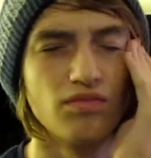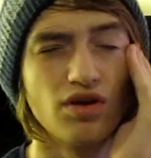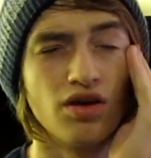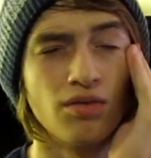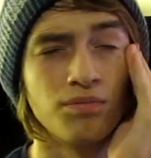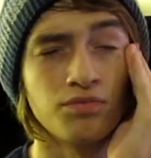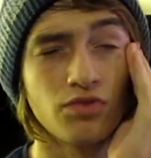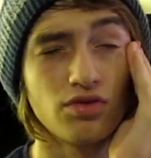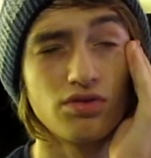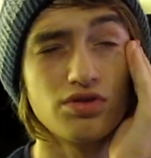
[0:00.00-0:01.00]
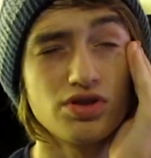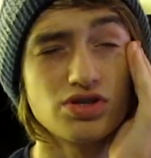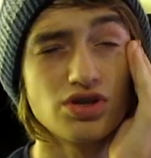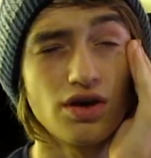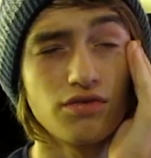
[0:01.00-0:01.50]
the
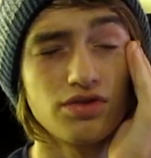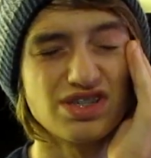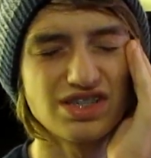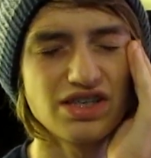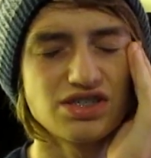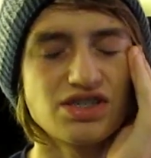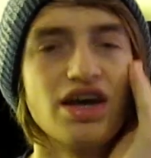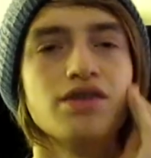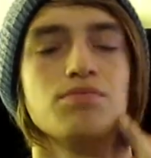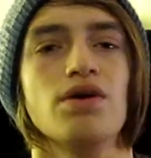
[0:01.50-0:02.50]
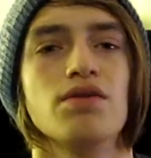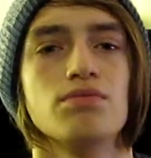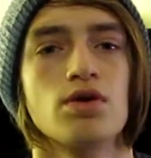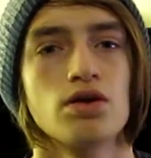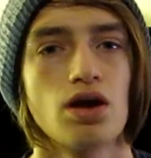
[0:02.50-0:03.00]
Sense side, but
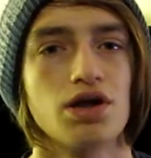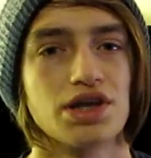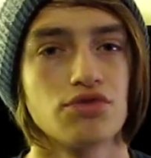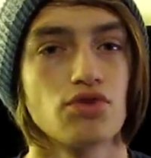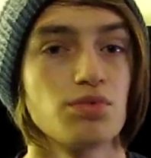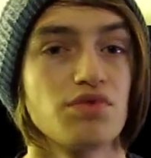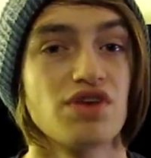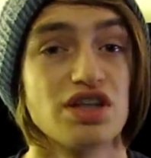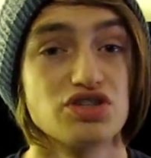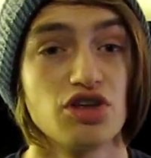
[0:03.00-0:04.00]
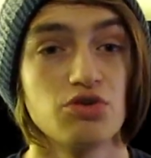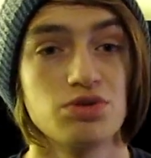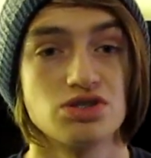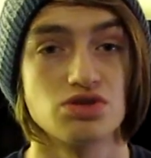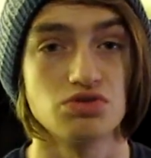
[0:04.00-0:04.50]
on Android we've got Jelly
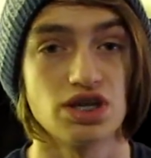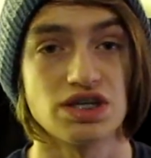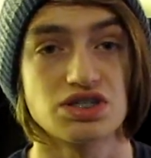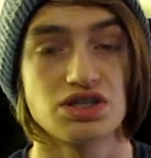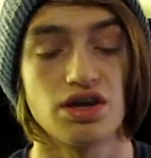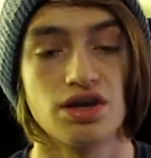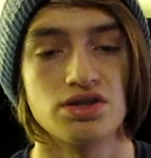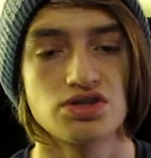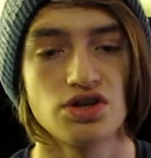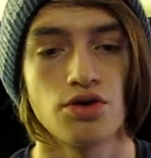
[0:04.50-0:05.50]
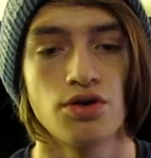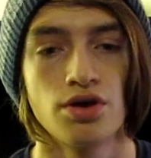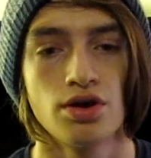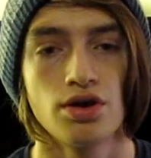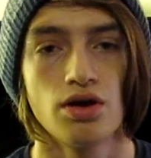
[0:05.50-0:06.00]
Bean. So yes, and so
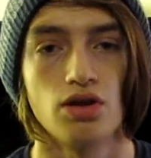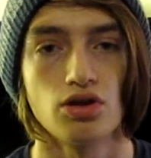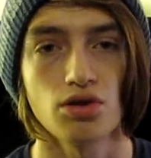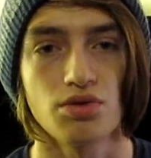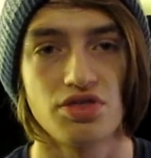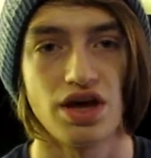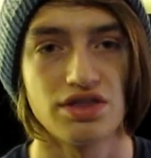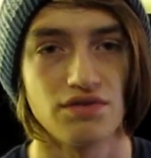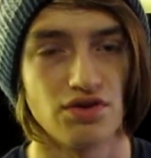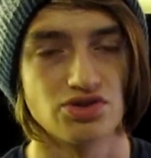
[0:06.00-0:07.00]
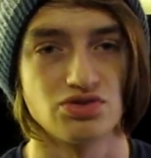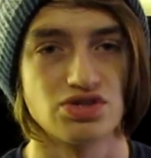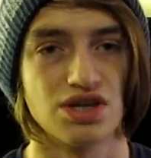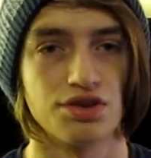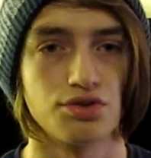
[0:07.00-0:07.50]
along with that, they've also
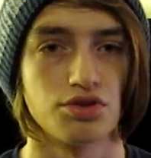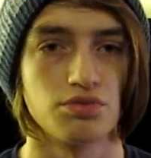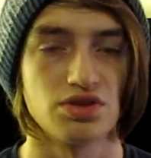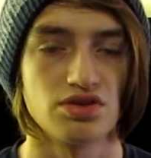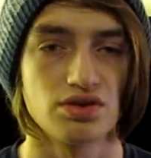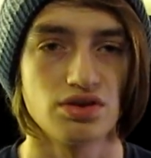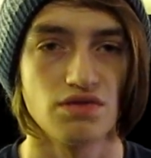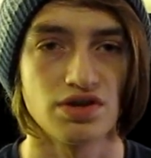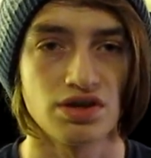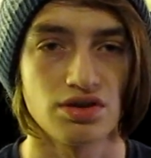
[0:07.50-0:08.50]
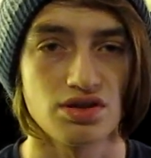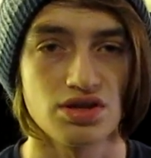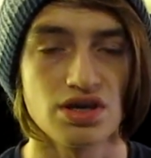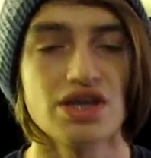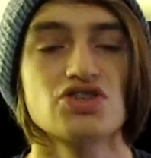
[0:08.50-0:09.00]
said that they're going to be giving
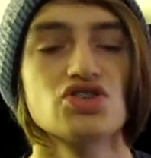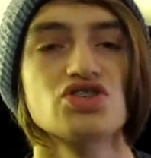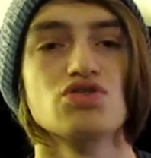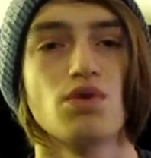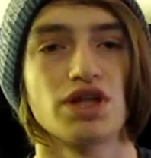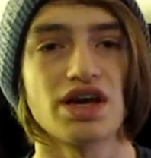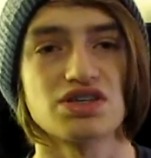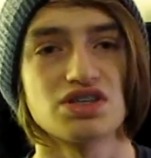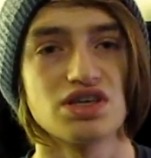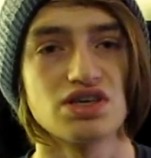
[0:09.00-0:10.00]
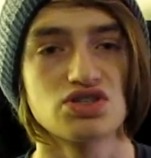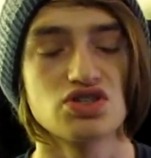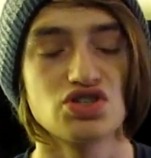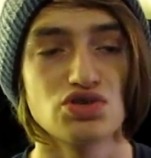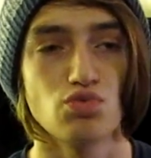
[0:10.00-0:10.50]
the HTC One X and the
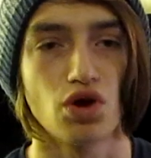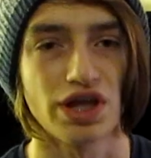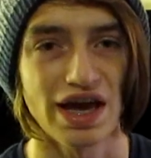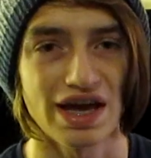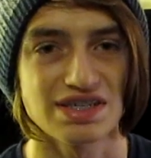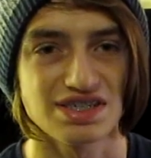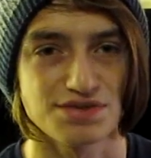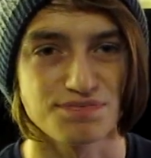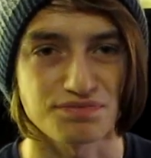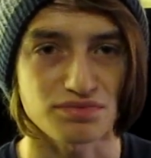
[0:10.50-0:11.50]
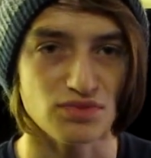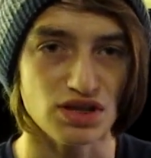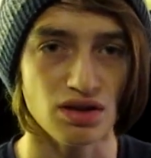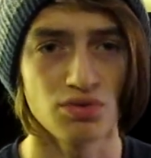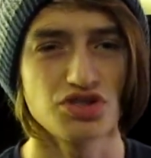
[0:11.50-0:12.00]
HTC One S,
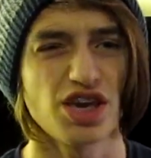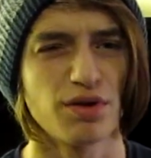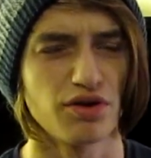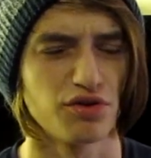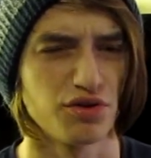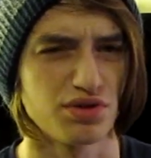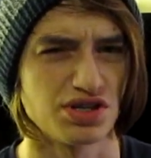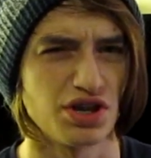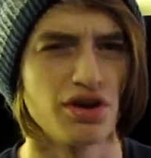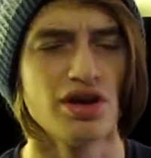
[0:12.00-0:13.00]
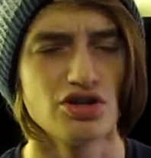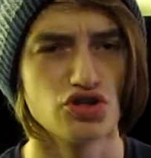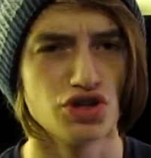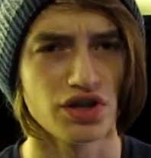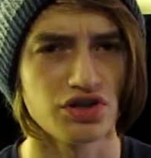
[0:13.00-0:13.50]
which came out earlier this year,
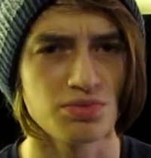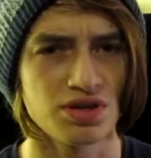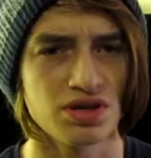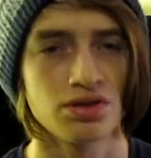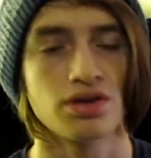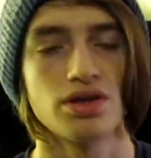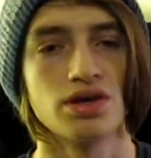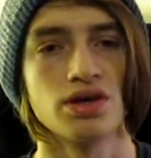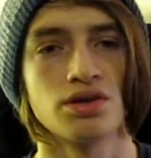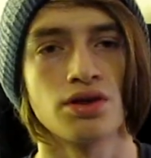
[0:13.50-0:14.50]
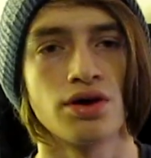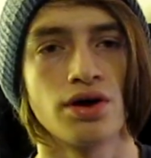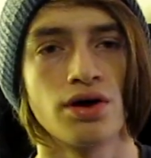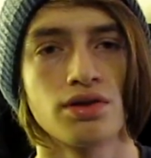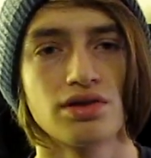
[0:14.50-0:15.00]
Jelly Bean in
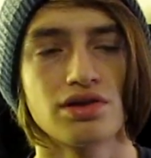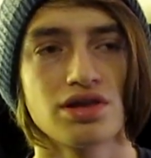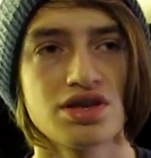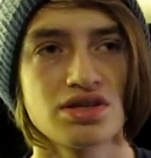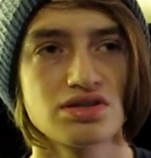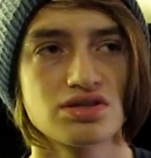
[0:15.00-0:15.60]
probably